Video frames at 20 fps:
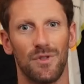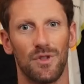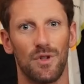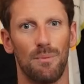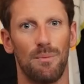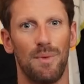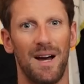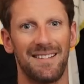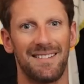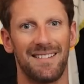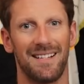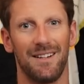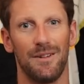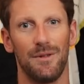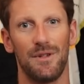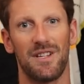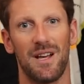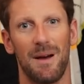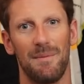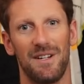surpassing
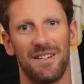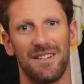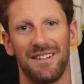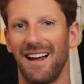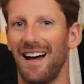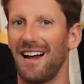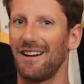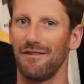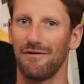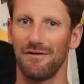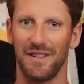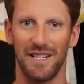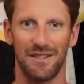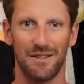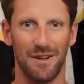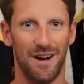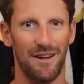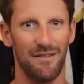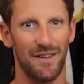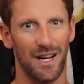Lewis Hamilton? I don't think
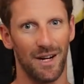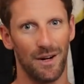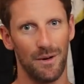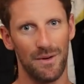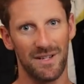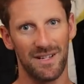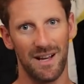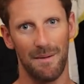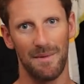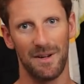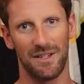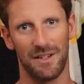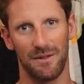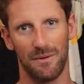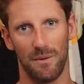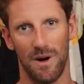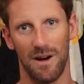so. I think Lewis Hamilton